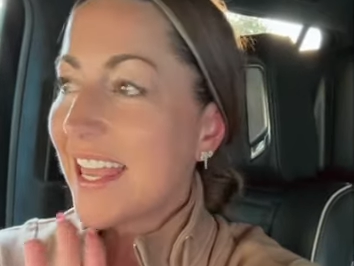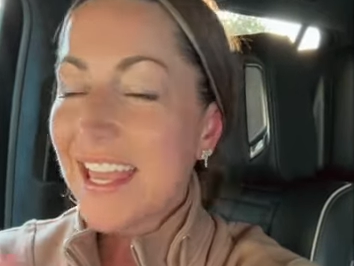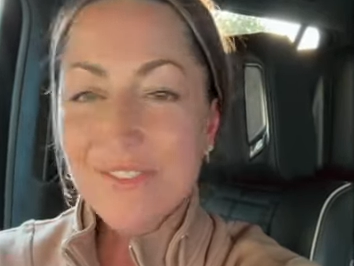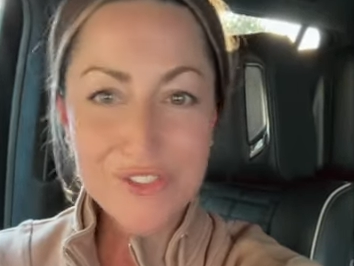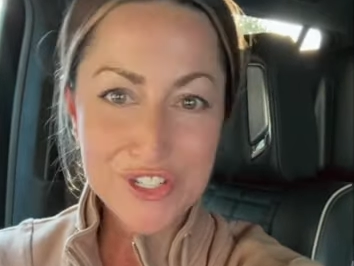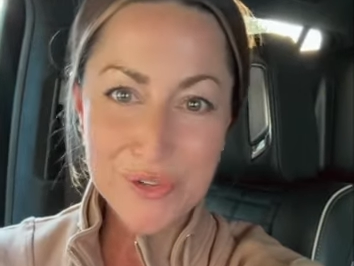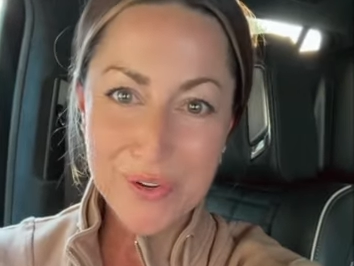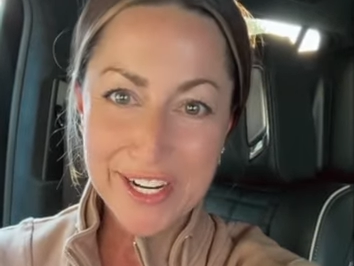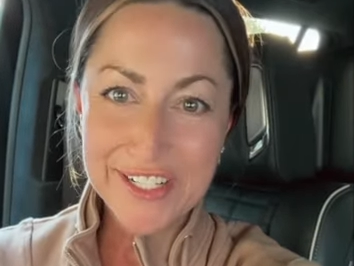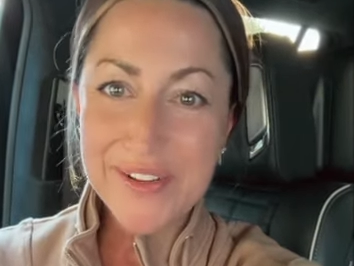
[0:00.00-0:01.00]

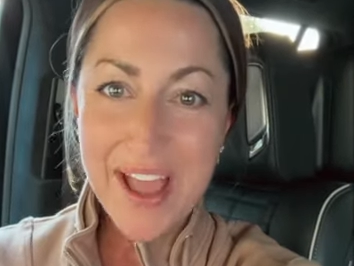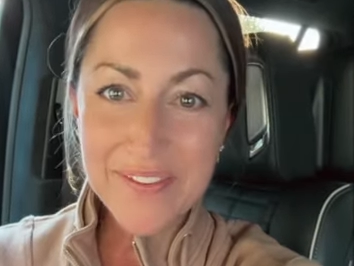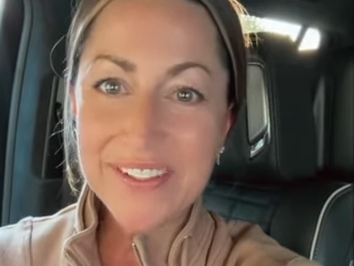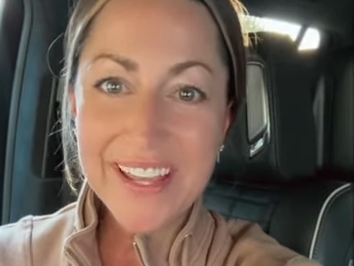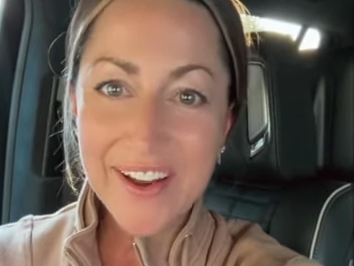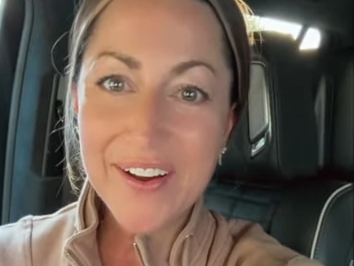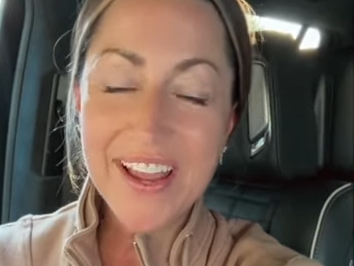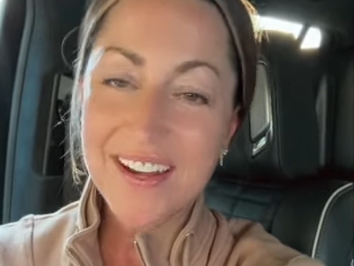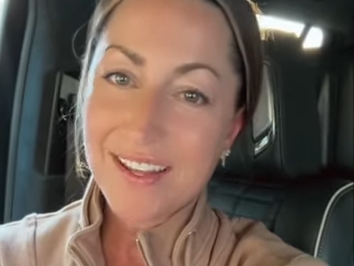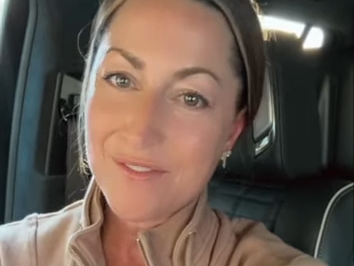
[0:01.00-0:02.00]
inventory. Do you have to carry
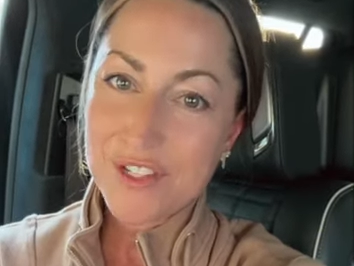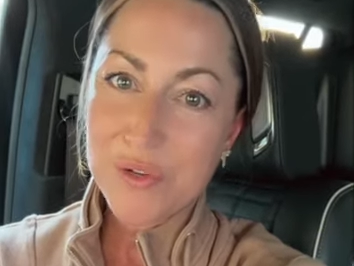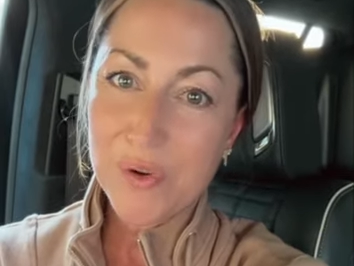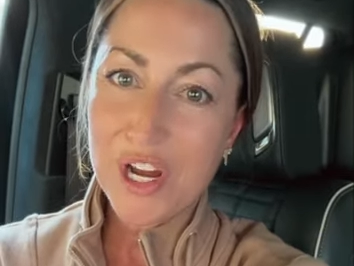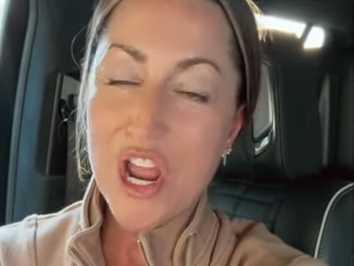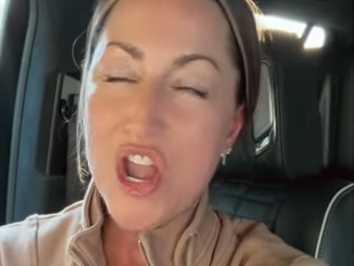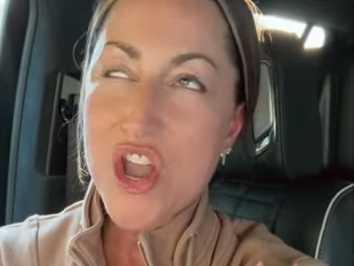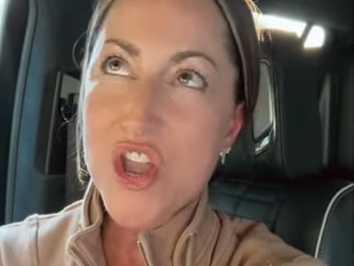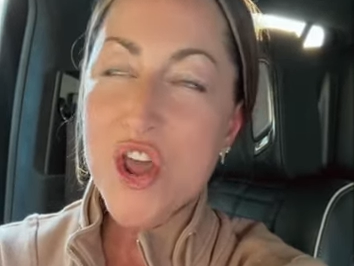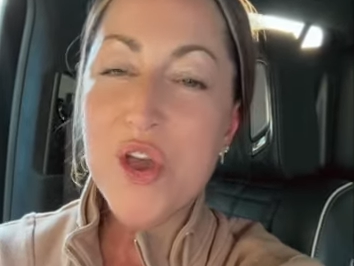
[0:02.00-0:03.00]
any inventory?
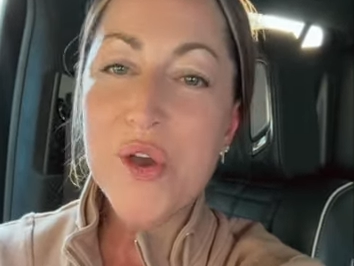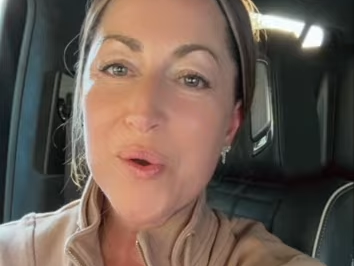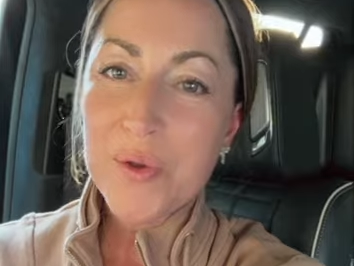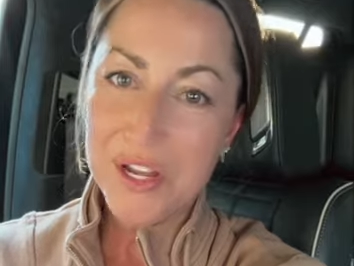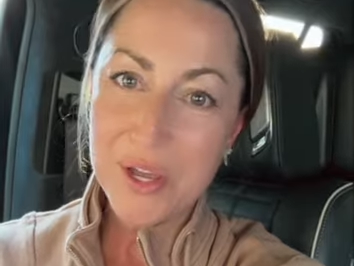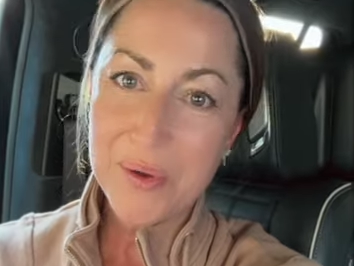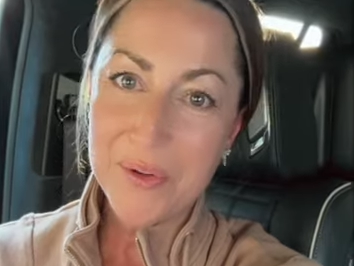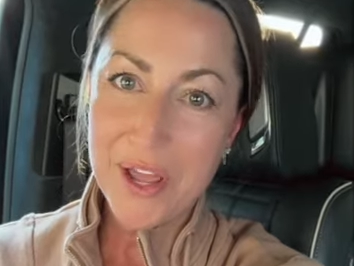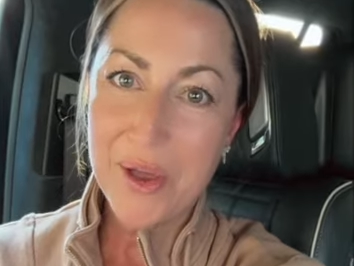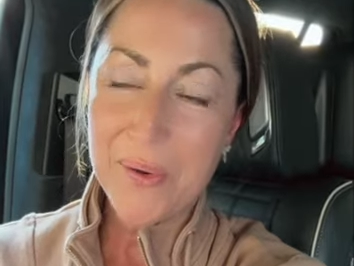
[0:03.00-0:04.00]
No, no,
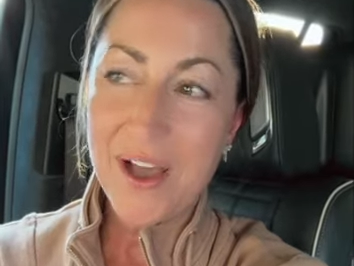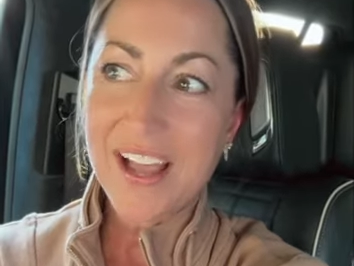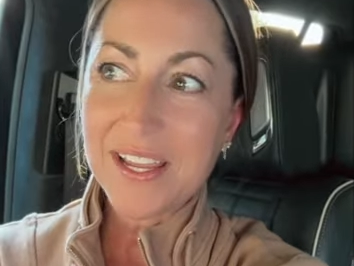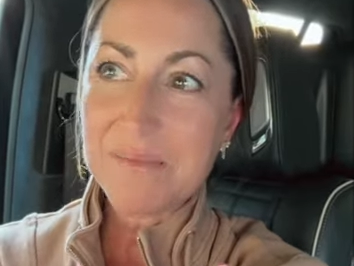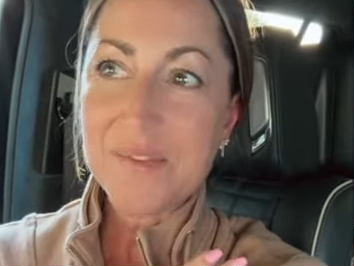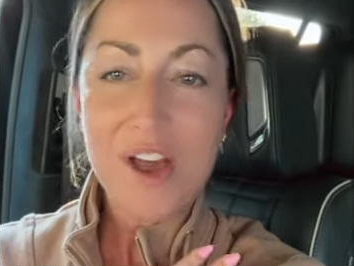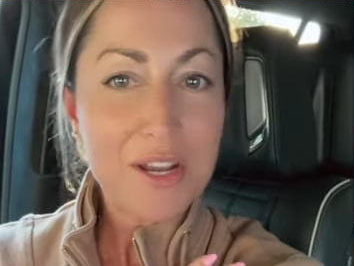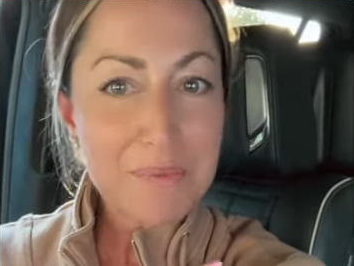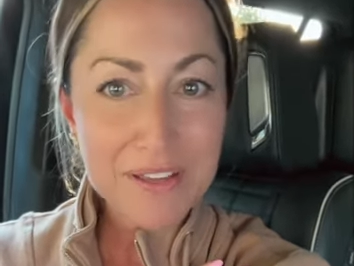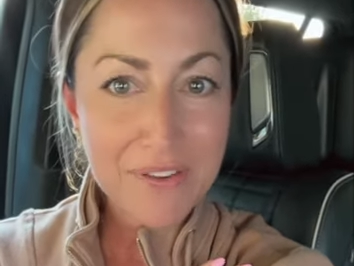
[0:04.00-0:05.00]
no. I am not a
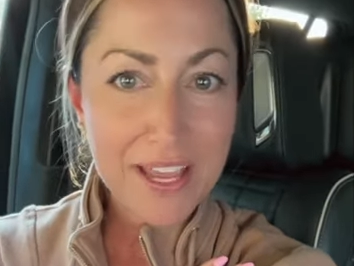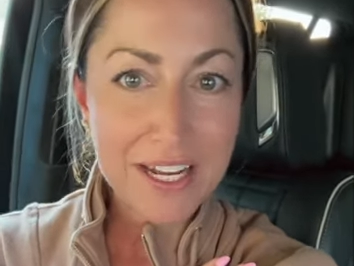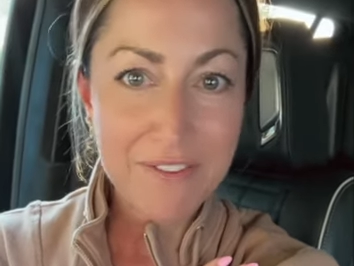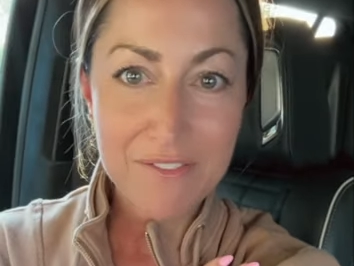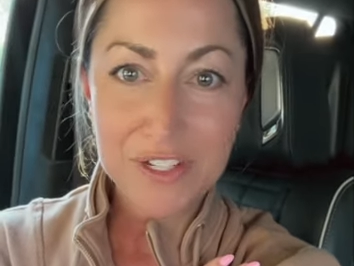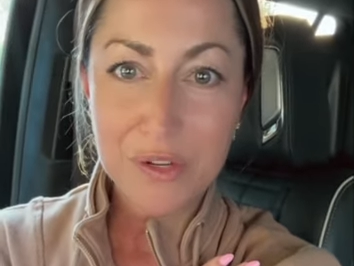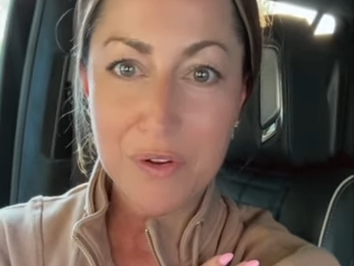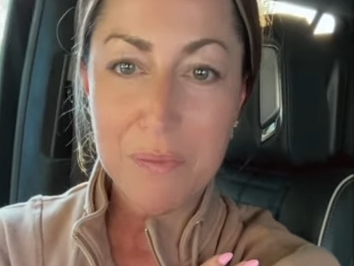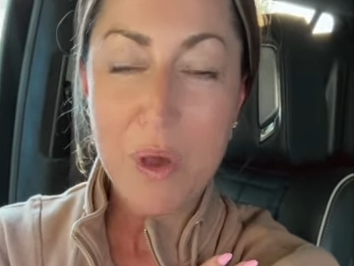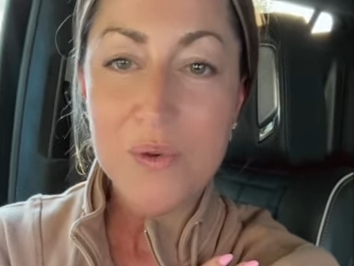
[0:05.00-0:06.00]
big fan of having to go to
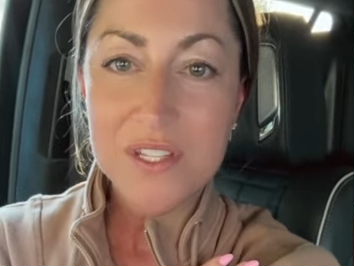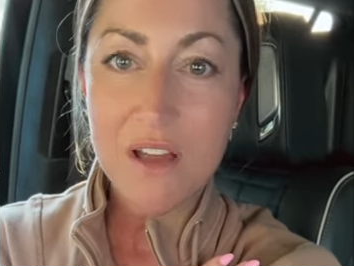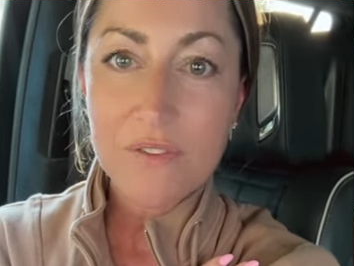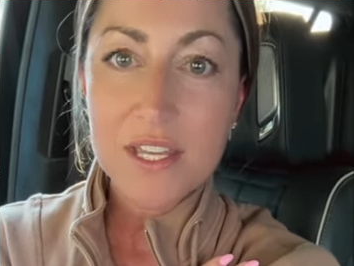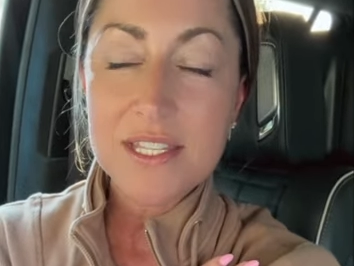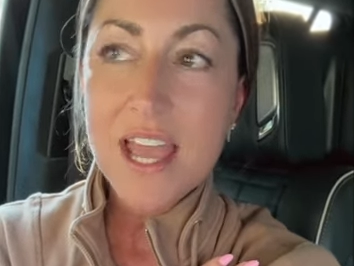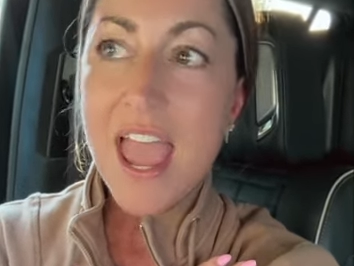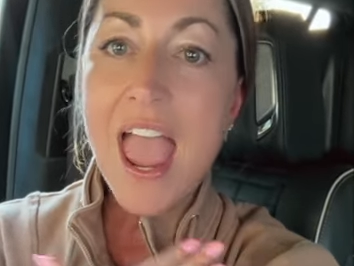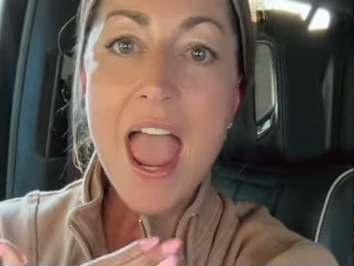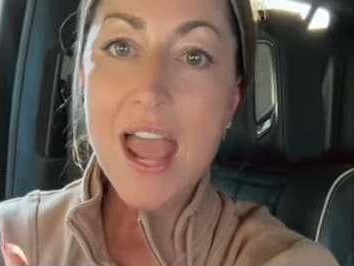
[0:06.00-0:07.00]
the post office
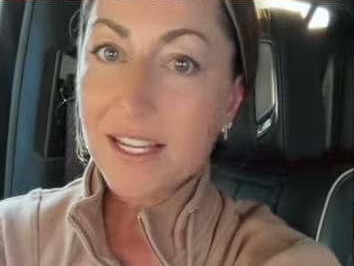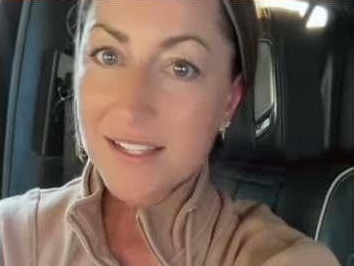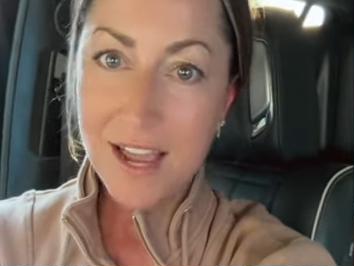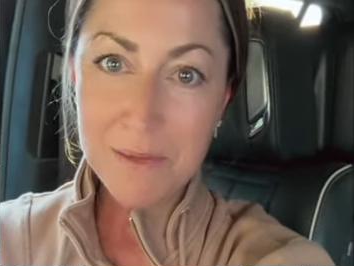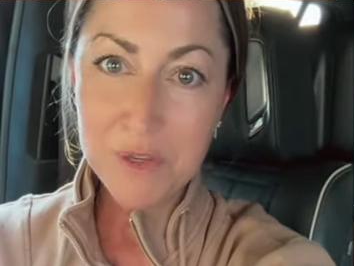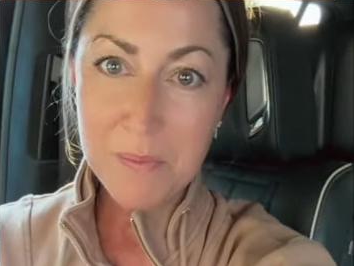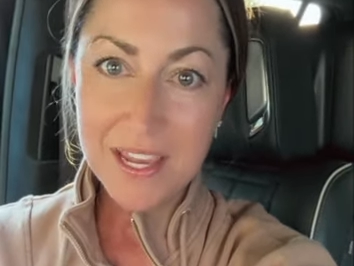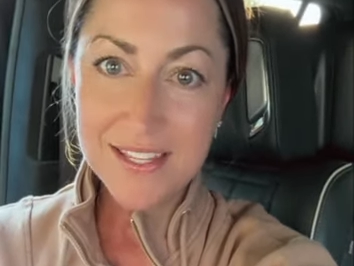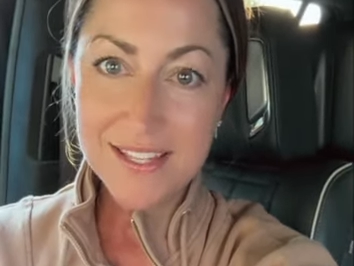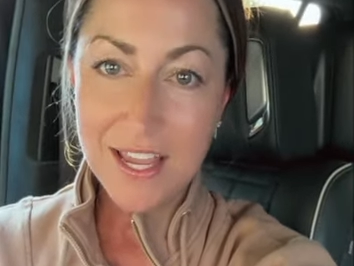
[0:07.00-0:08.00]
Anytime you make
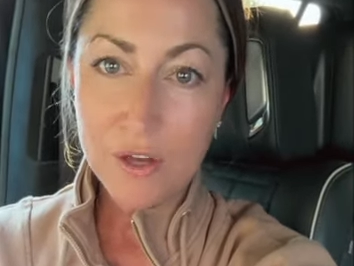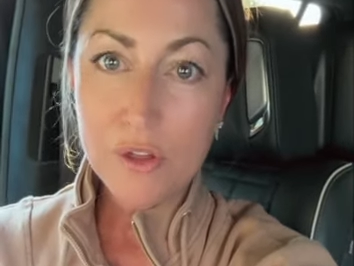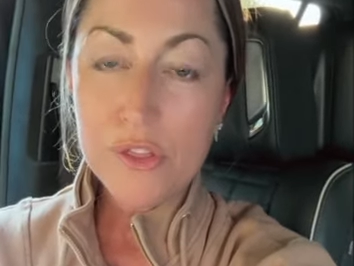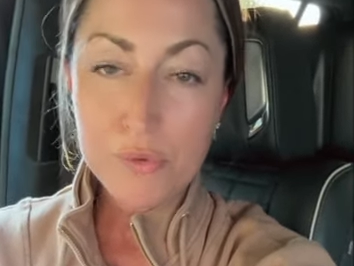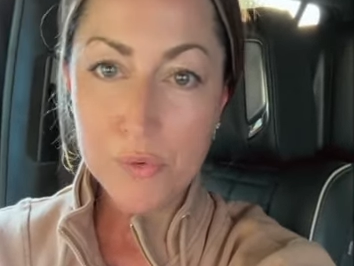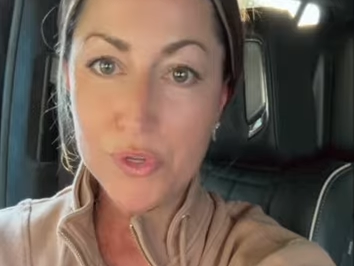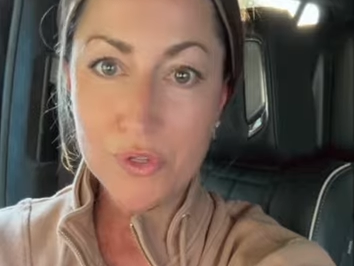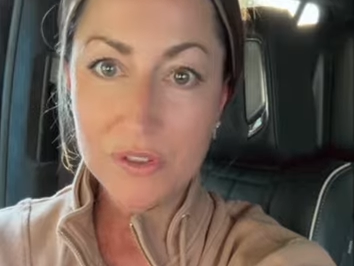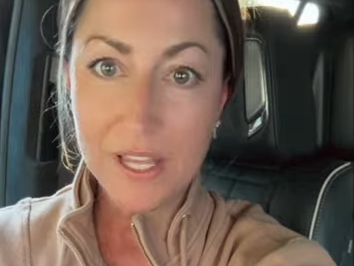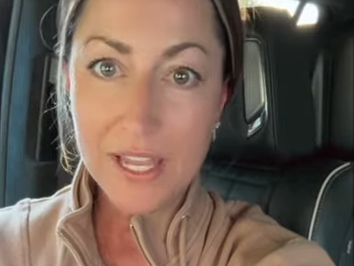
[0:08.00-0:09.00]
a sale through your
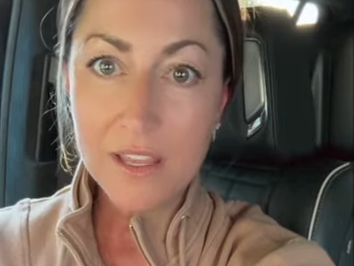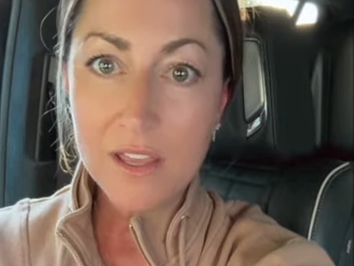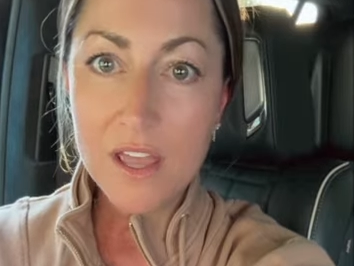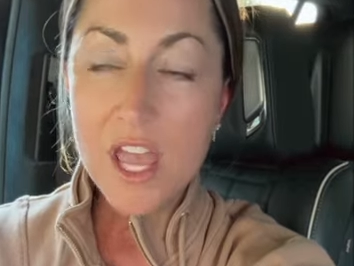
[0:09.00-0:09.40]
link,